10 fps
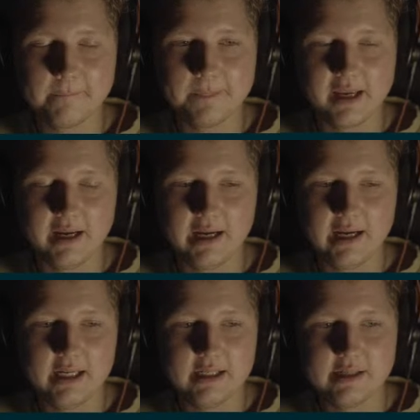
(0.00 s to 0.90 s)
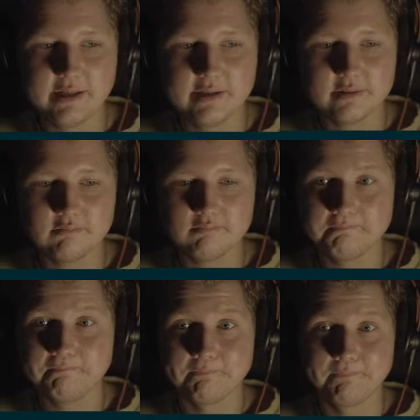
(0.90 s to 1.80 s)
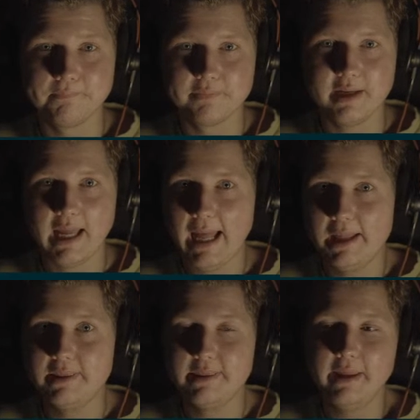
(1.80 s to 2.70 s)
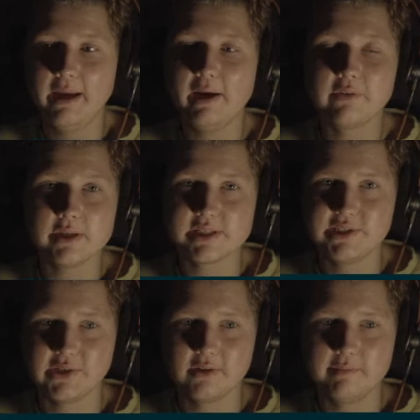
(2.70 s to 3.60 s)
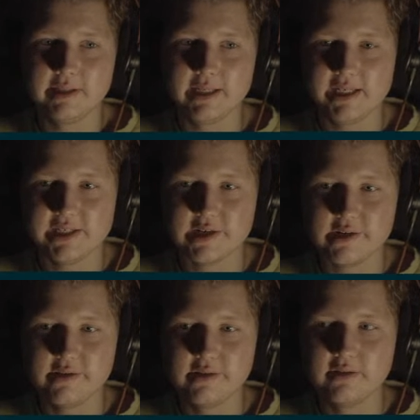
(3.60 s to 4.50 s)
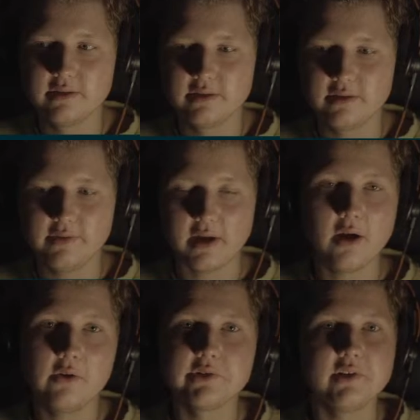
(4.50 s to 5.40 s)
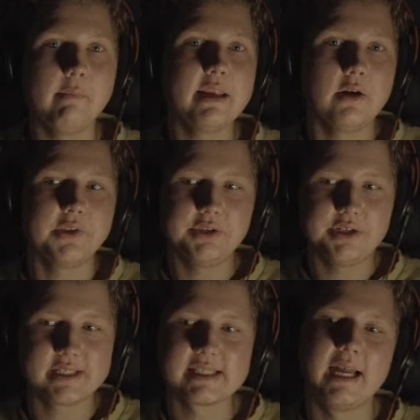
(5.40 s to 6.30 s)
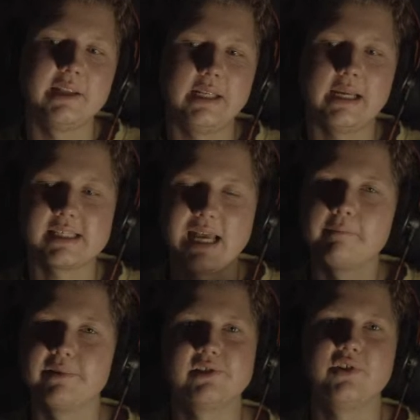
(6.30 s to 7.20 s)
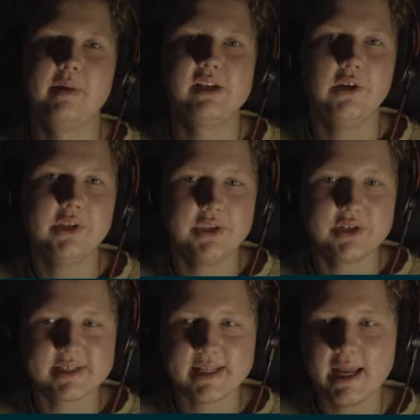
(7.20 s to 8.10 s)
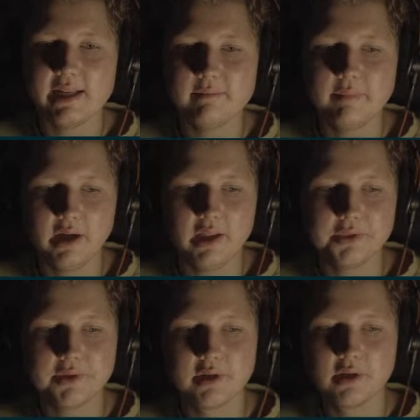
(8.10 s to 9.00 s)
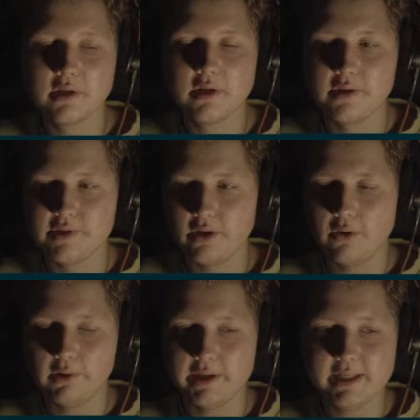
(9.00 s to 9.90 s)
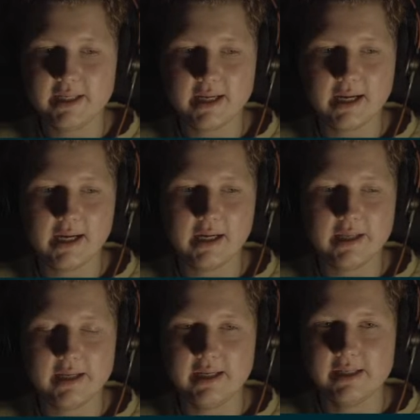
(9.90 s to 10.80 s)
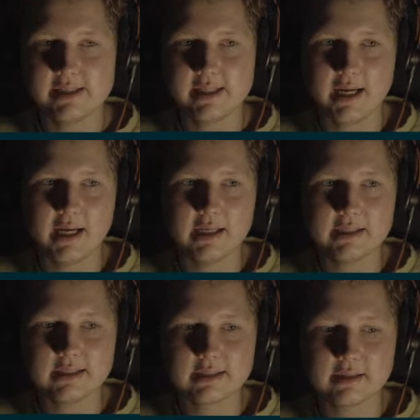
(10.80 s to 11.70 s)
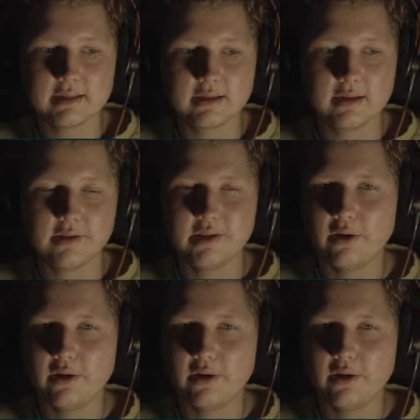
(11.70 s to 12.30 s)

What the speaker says: and the Rust documentation. The code you may not understand, the examples you may not understand, but the whole idea is that the